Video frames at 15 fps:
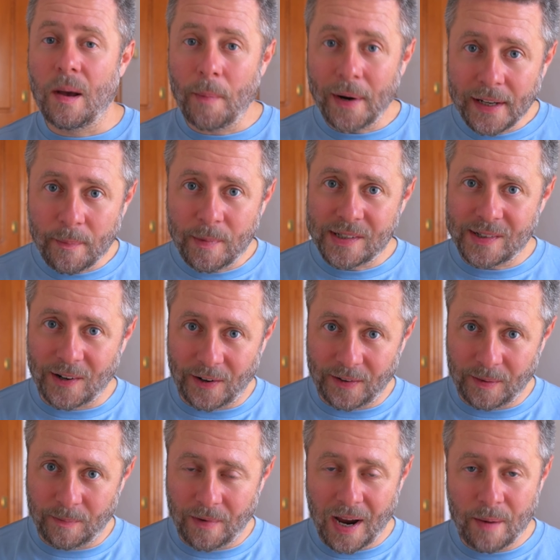My name is
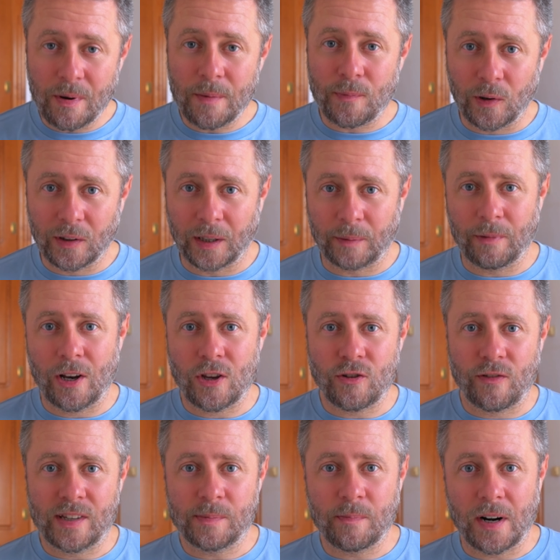Artem, I'm a product
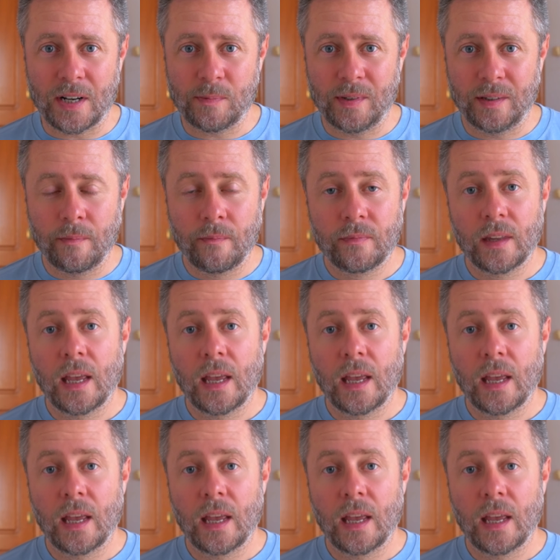manager at SmartSuite.